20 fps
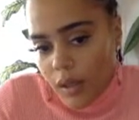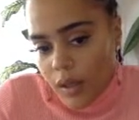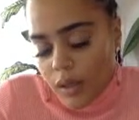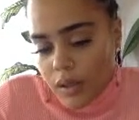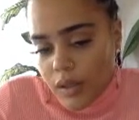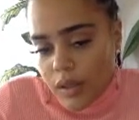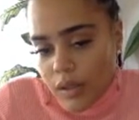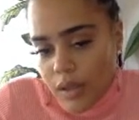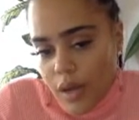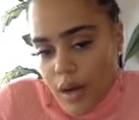
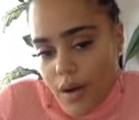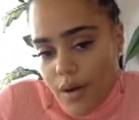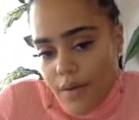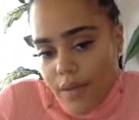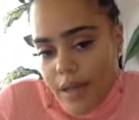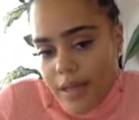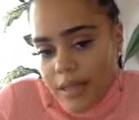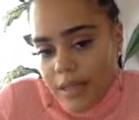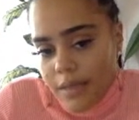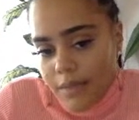So
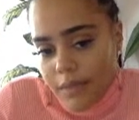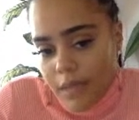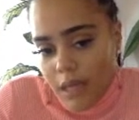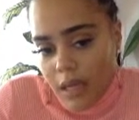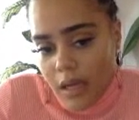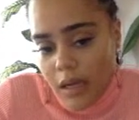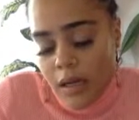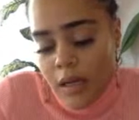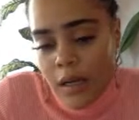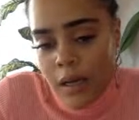that's
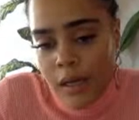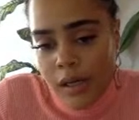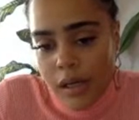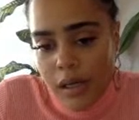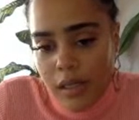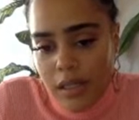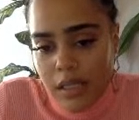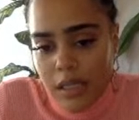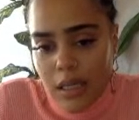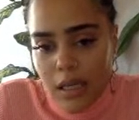something
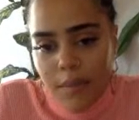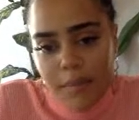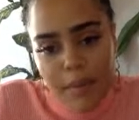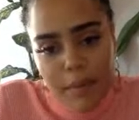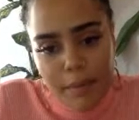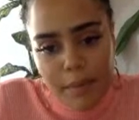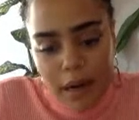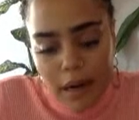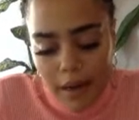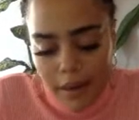good to keep in
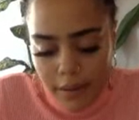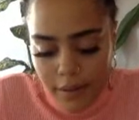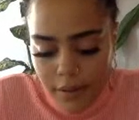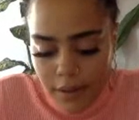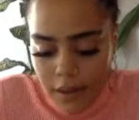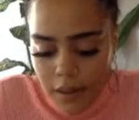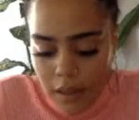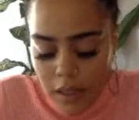mind.